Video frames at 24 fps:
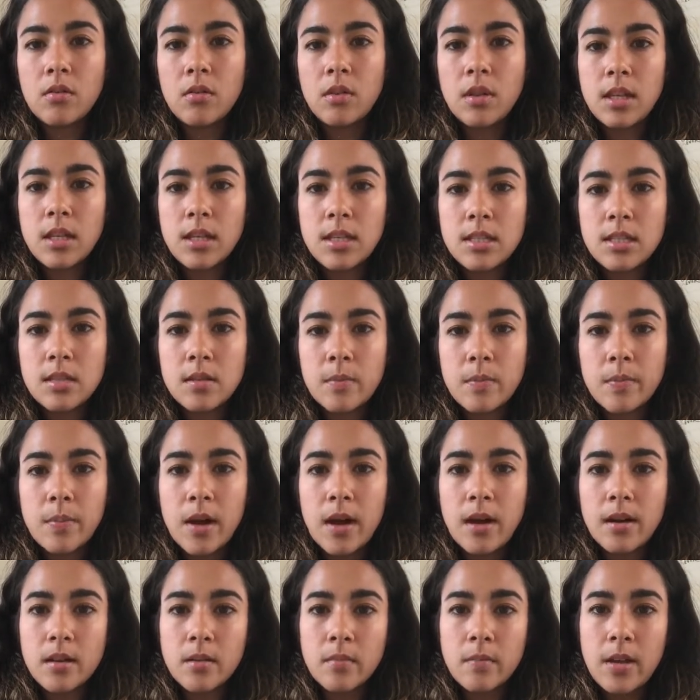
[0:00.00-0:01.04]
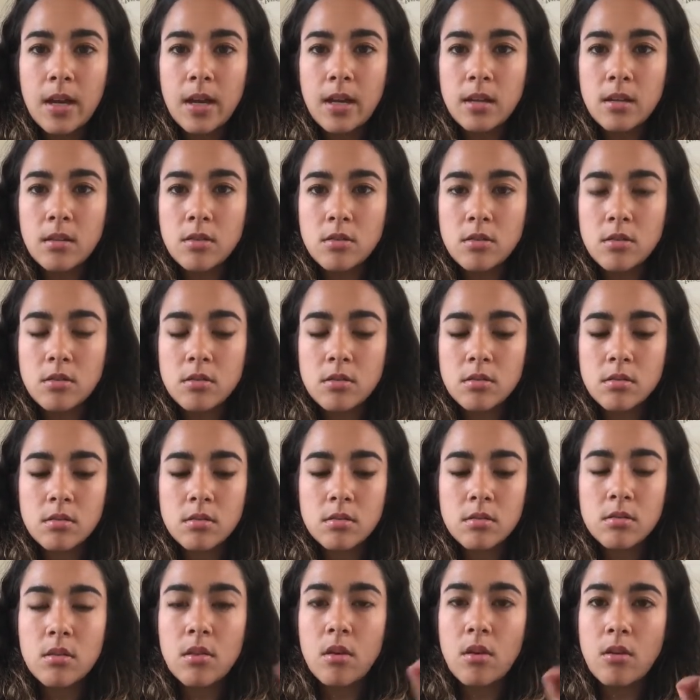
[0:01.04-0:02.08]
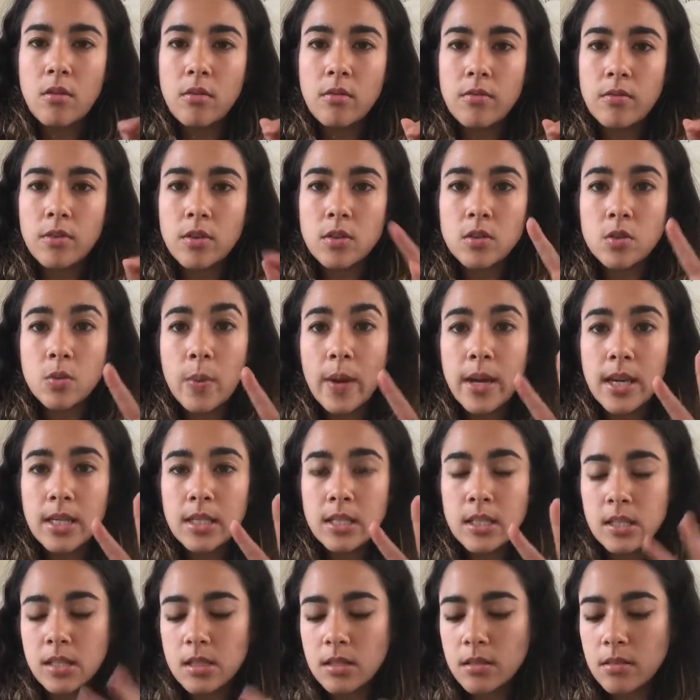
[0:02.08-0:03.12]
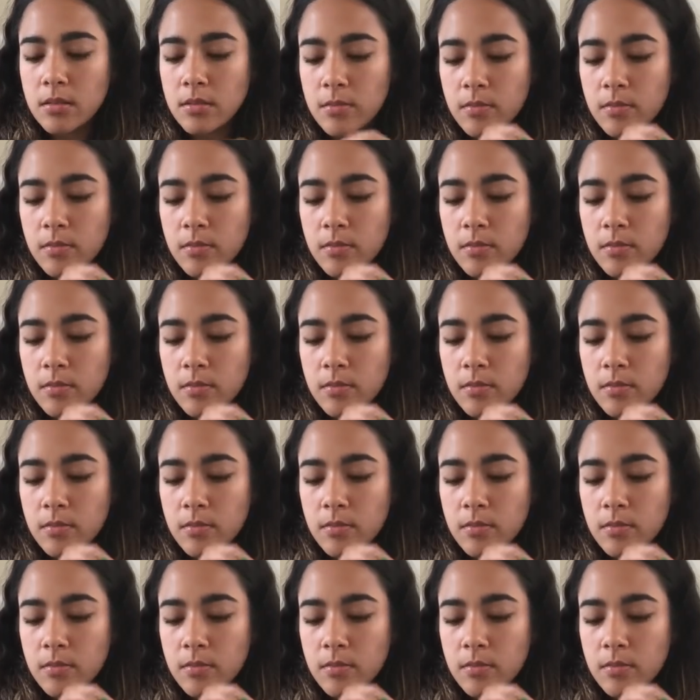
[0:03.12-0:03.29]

this bottom edge over twice,